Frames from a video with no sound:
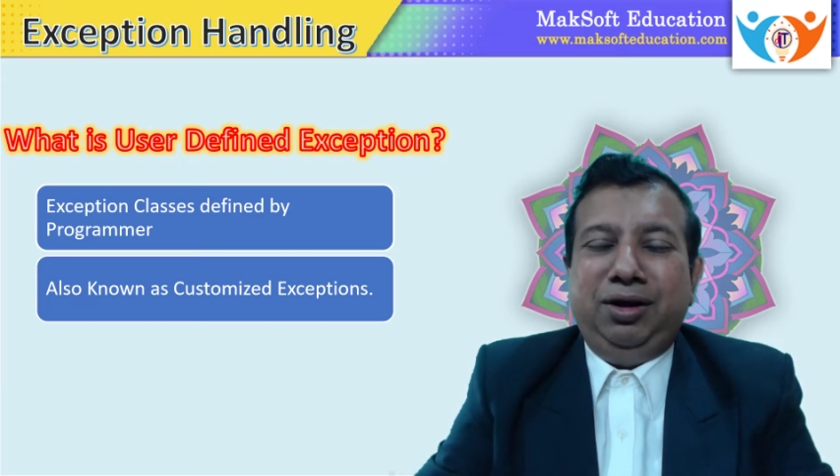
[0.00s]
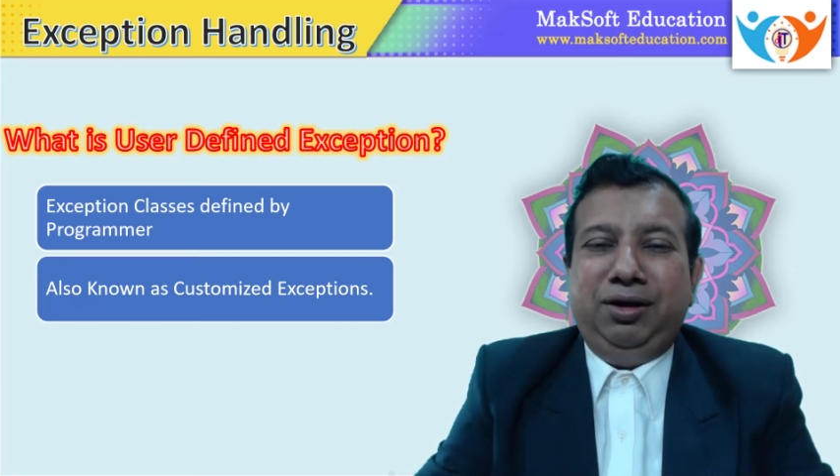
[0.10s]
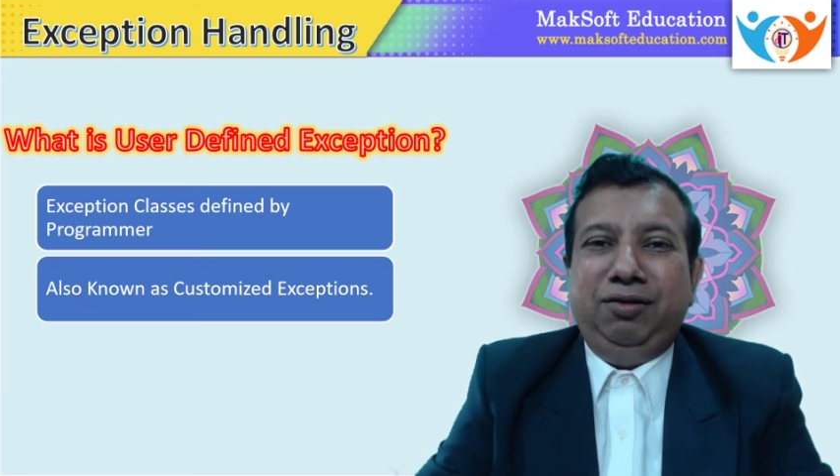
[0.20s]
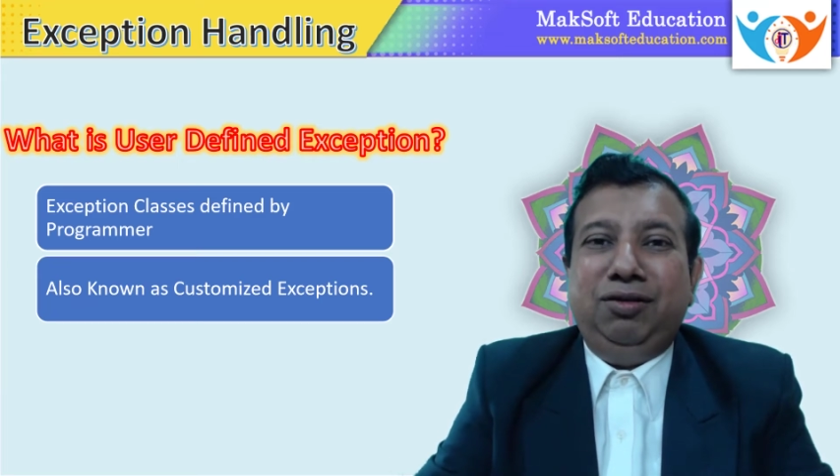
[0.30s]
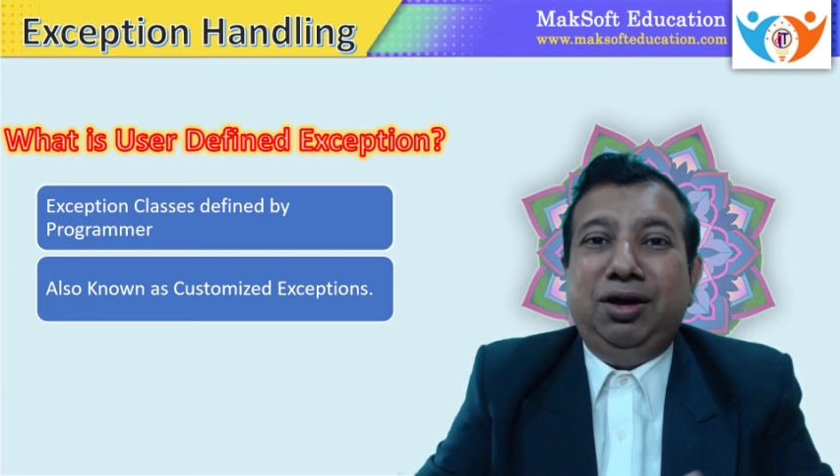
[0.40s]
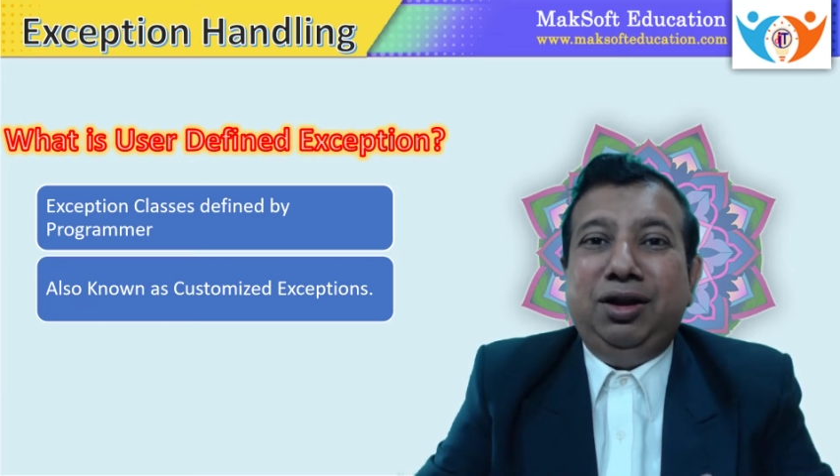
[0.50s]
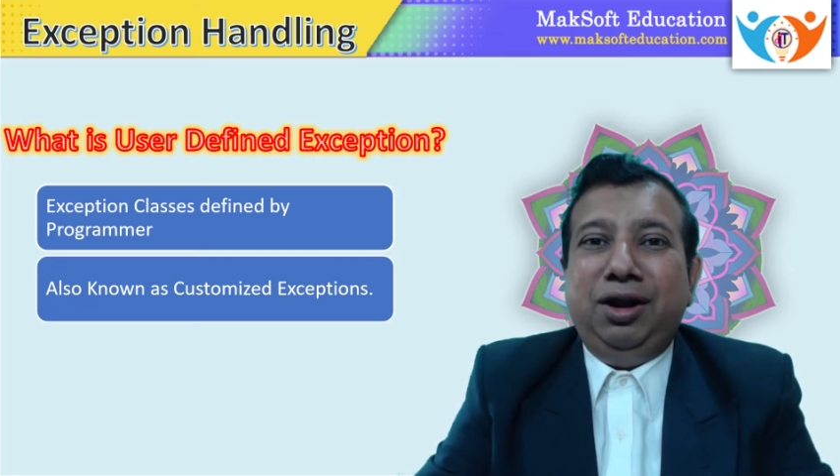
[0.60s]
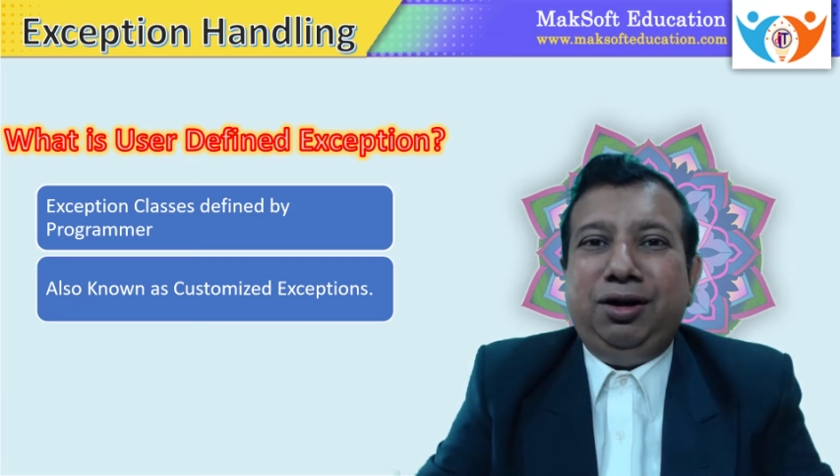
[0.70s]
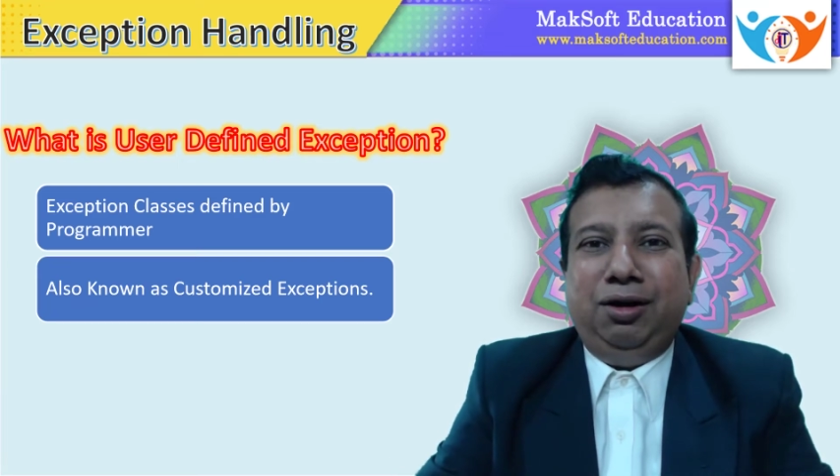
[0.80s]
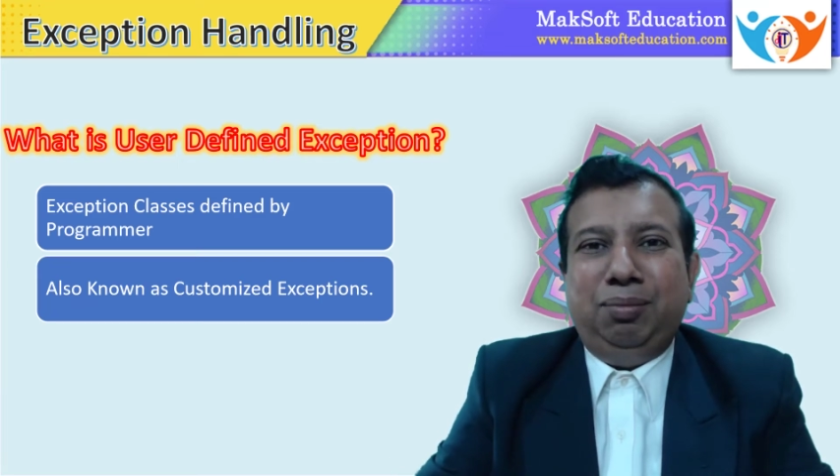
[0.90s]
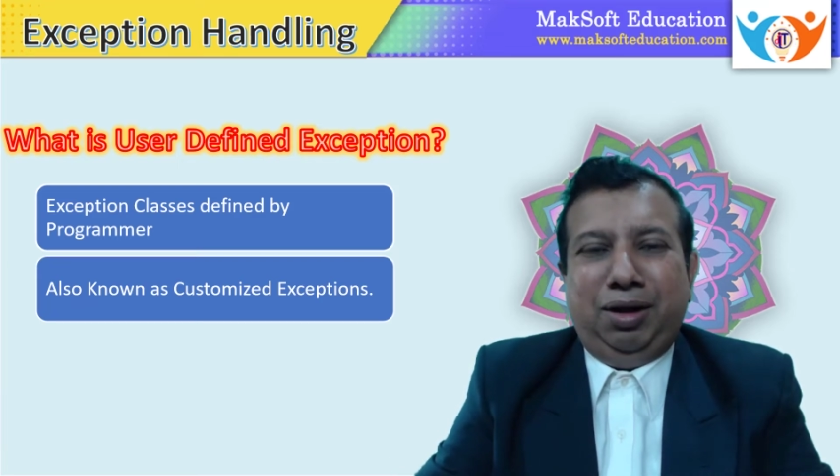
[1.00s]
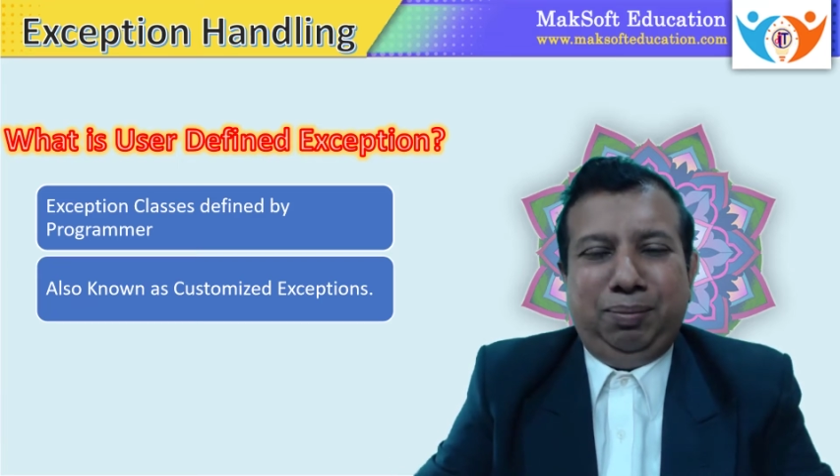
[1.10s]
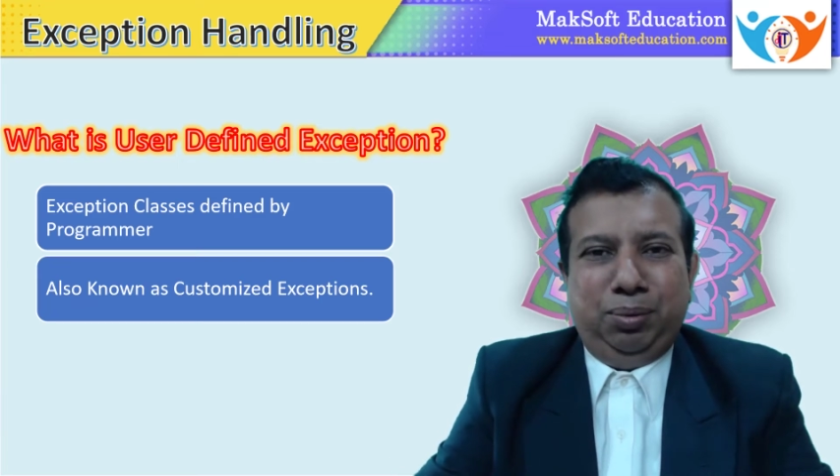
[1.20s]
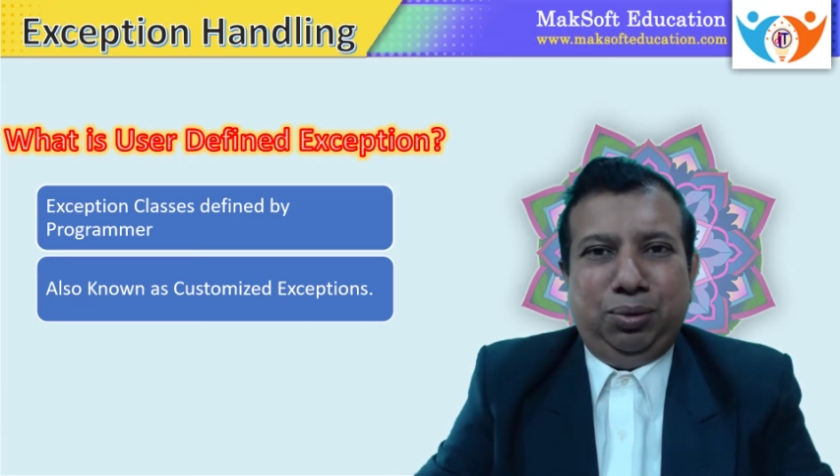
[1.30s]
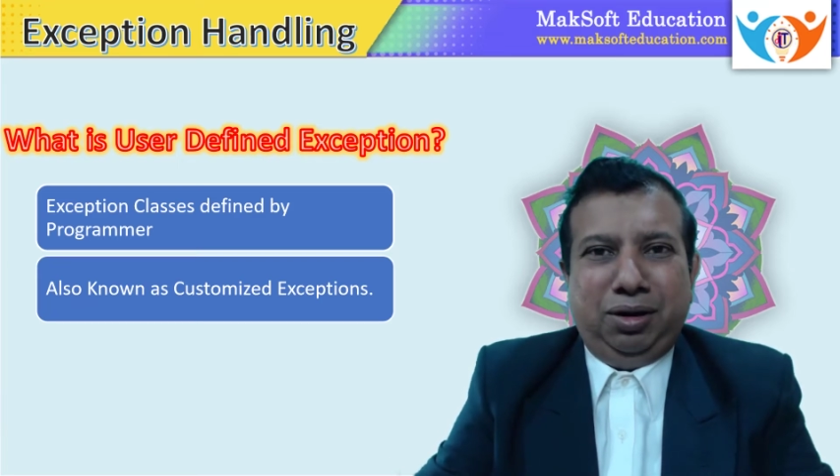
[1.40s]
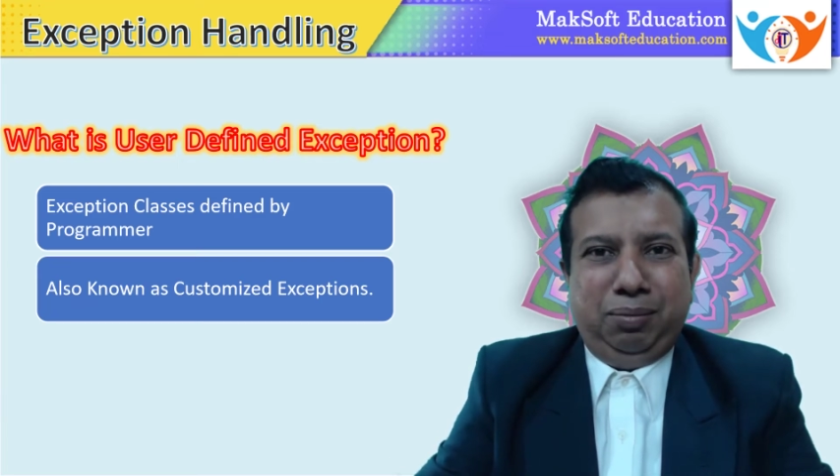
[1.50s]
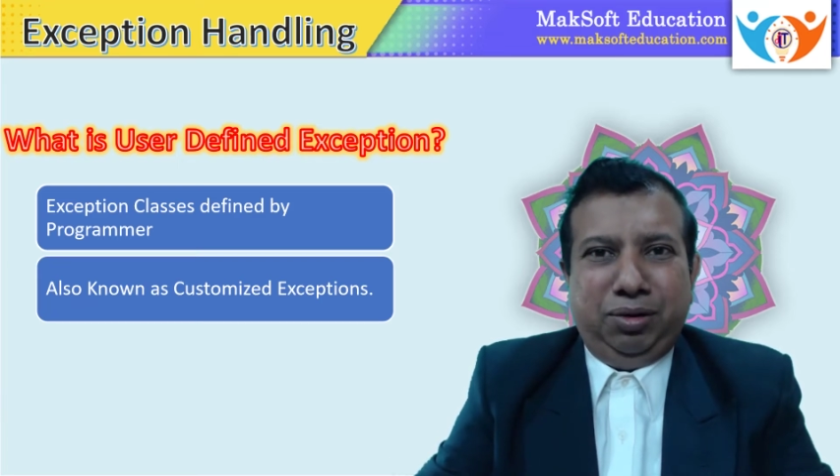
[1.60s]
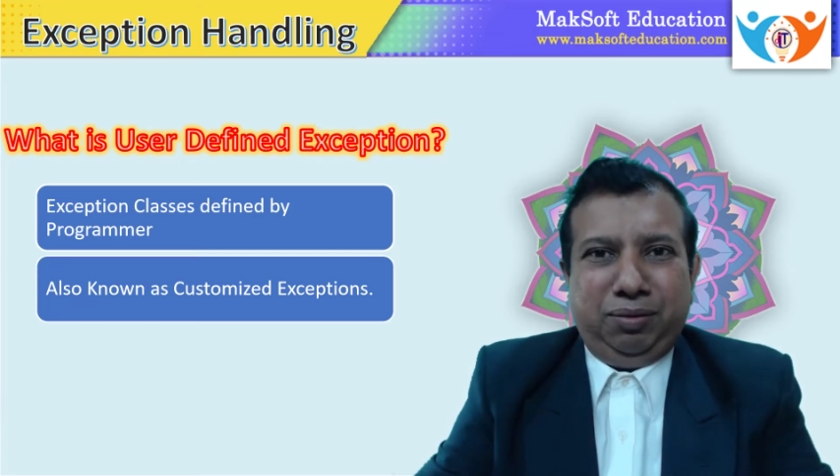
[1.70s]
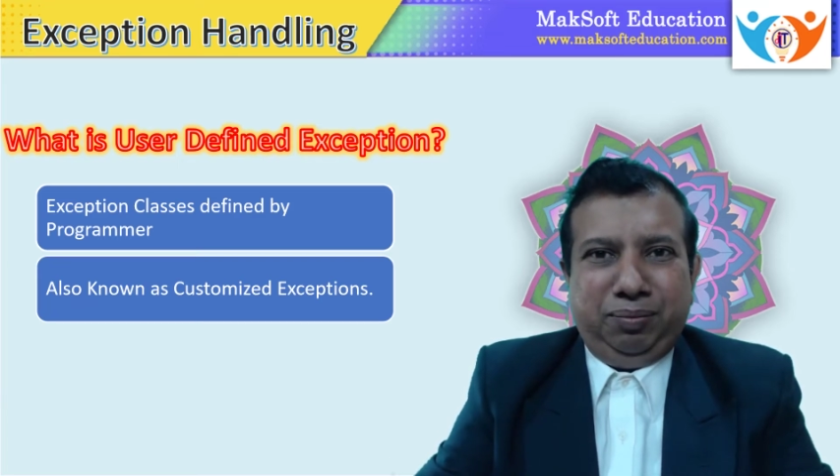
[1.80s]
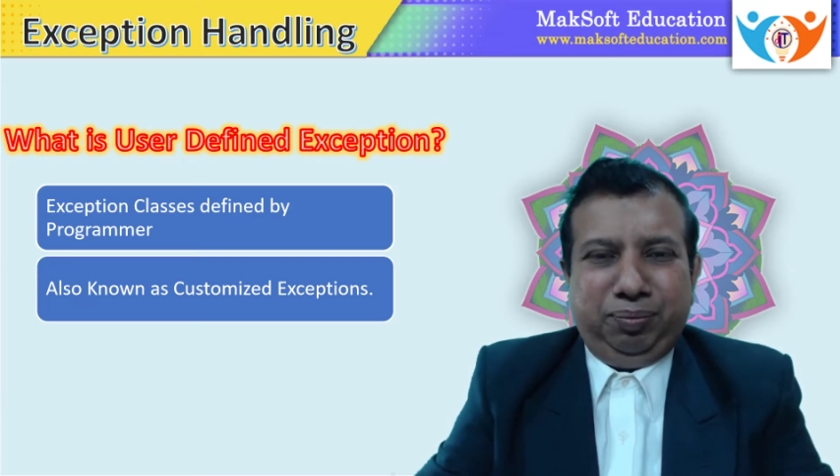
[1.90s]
It is created by programmer.